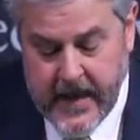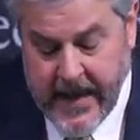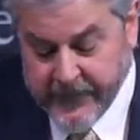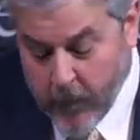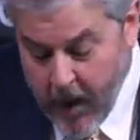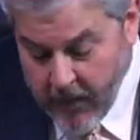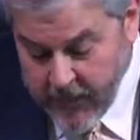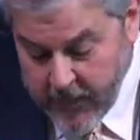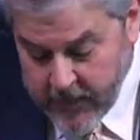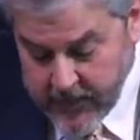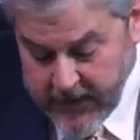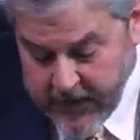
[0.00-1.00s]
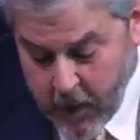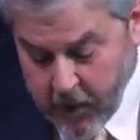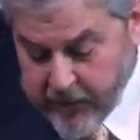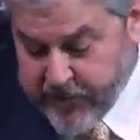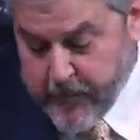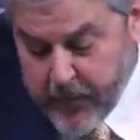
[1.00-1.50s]
After all the
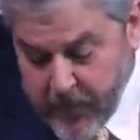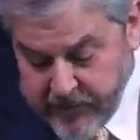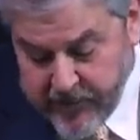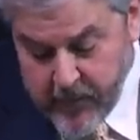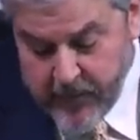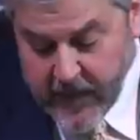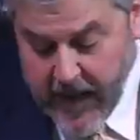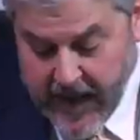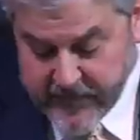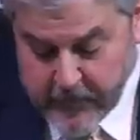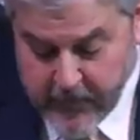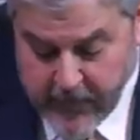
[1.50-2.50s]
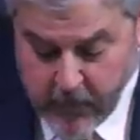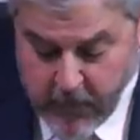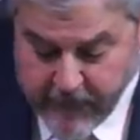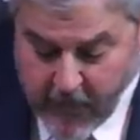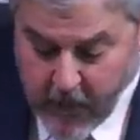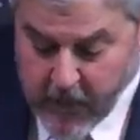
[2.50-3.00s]
encouraging preaching on the gospel that
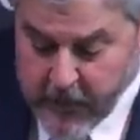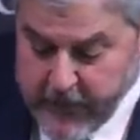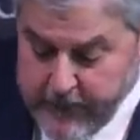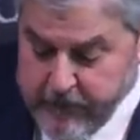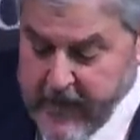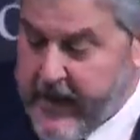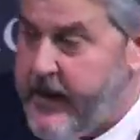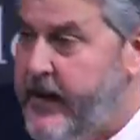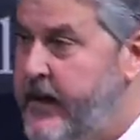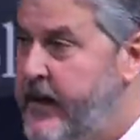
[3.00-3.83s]
we've heard,